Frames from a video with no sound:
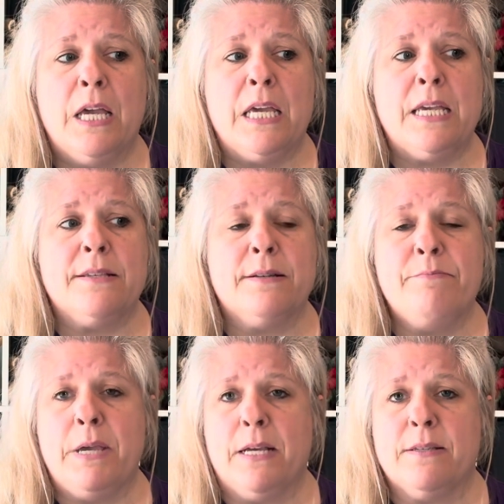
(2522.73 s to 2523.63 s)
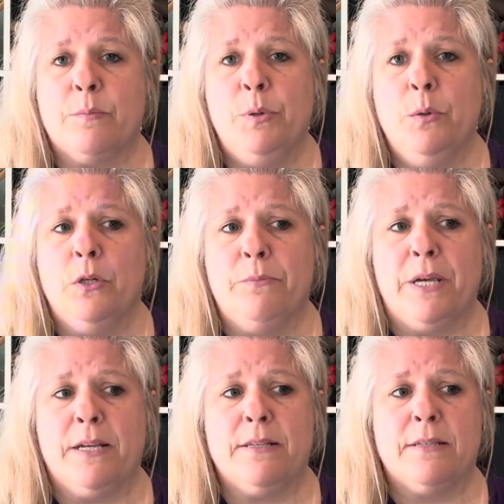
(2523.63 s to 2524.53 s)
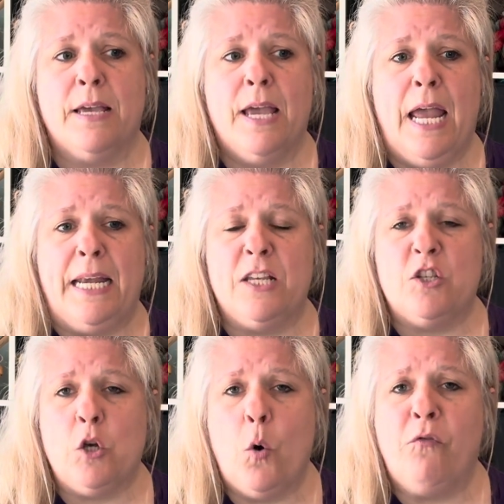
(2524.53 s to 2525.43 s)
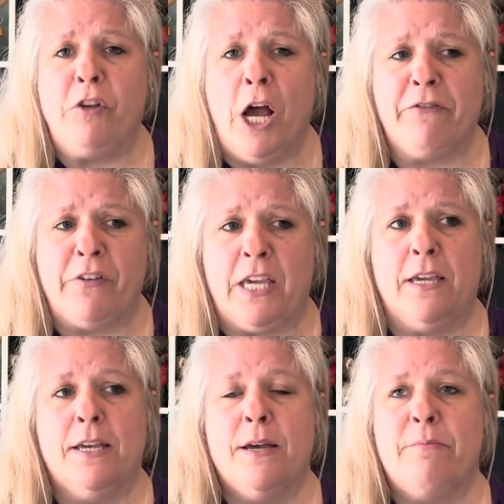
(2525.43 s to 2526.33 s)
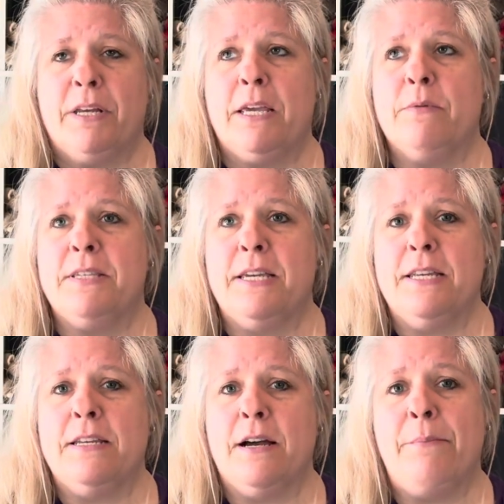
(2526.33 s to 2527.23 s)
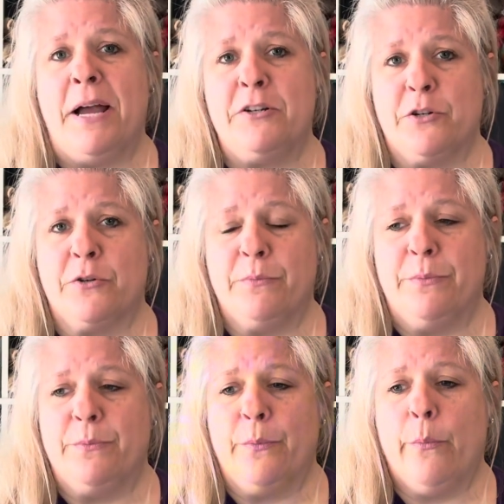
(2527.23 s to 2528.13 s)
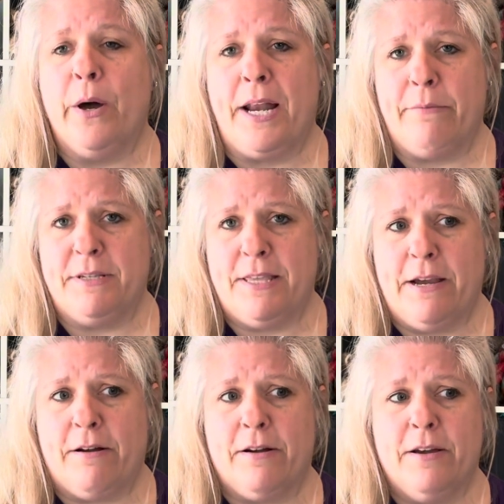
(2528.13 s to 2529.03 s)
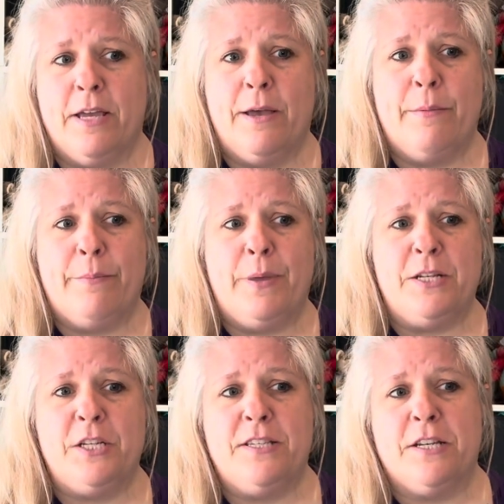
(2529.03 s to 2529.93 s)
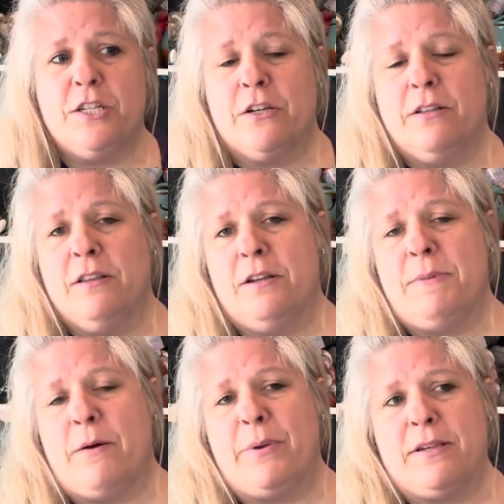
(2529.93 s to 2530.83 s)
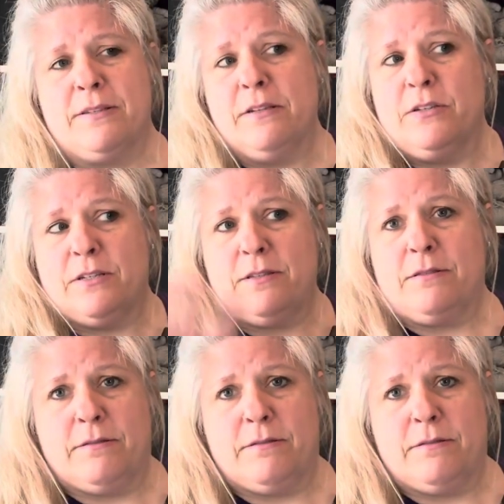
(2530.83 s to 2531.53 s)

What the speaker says: He's a poodle mix, and he's so fluffy. But he was in a bedroom when I was there, and she said she couldn't let him out because he'll just